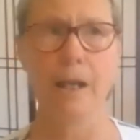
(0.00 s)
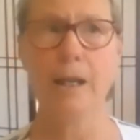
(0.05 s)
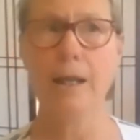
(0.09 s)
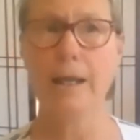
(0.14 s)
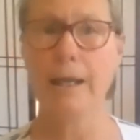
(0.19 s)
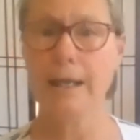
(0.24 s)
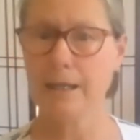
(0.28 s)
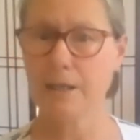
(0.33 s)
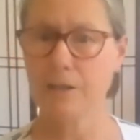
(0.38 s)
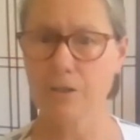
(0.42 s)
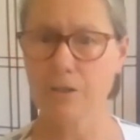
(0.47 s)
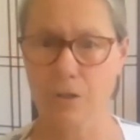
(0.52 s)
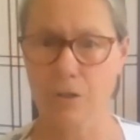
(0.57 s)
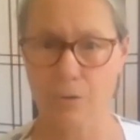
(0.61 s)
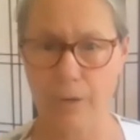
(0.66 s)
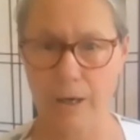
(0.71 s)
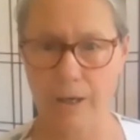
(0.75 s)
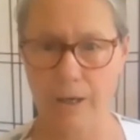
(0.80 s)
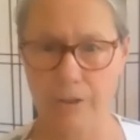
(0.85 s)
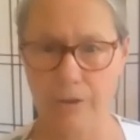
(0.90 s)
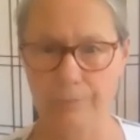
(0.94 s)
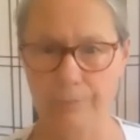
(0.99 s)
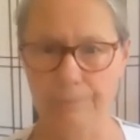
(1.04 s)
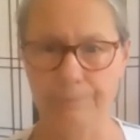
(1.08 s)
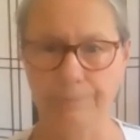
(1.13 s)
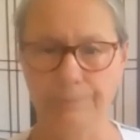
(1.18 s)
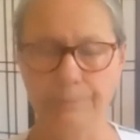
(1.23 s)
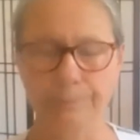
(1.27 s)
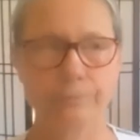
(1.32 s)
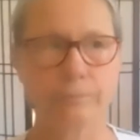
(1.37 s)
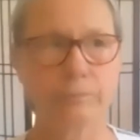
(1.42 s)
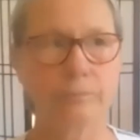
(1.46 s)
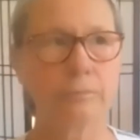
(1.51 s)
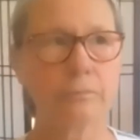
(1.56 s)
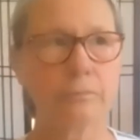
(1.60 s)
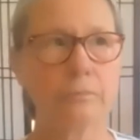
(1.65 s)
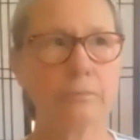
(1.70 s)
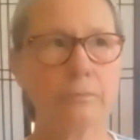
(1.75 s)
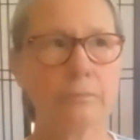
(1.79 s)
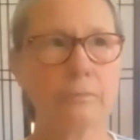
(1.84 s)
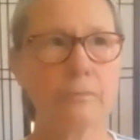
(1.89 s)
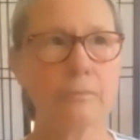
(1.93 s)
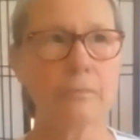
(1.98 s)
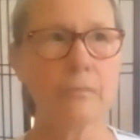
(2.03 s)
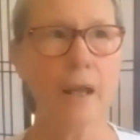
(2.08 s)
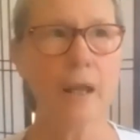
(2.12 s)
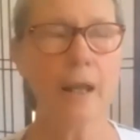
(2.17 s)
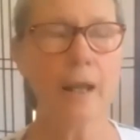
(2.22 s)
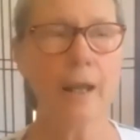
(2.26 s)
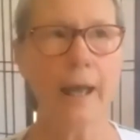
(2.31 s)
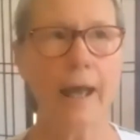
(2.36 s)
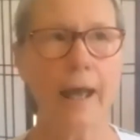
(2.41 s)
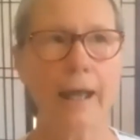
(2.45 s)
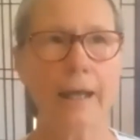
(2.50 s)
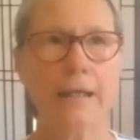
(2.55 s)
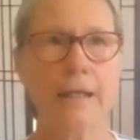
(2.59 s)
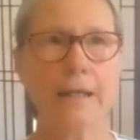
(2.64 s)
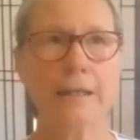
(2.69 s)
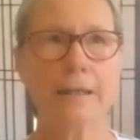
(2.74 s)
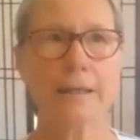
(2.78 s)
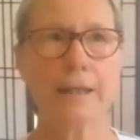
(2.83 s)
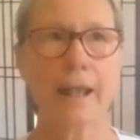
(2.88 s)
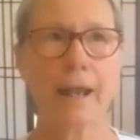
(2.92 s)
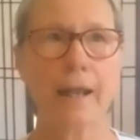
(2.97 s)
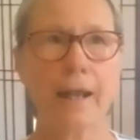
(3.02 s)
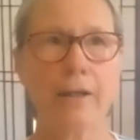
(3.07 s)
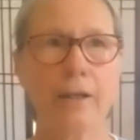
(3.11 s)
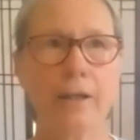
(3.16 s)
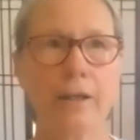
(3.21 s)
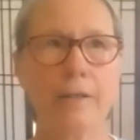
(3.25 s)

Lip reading: integration. And he said,